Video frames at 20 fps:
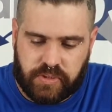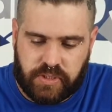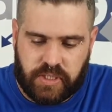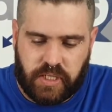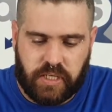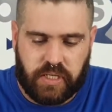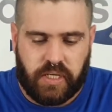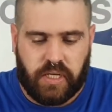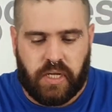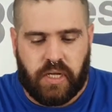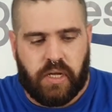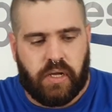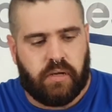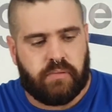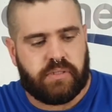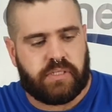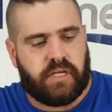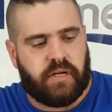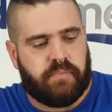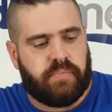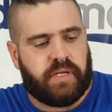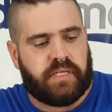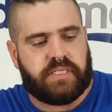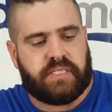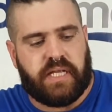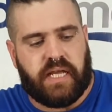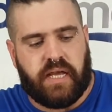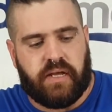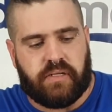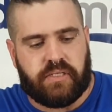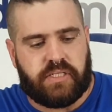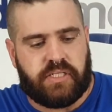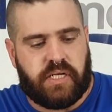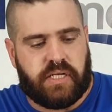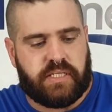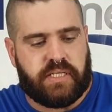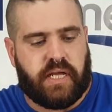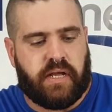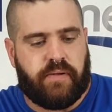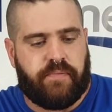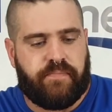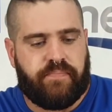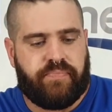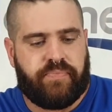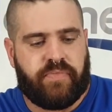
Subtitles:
So I'm just going to bust it out. Let's check this out.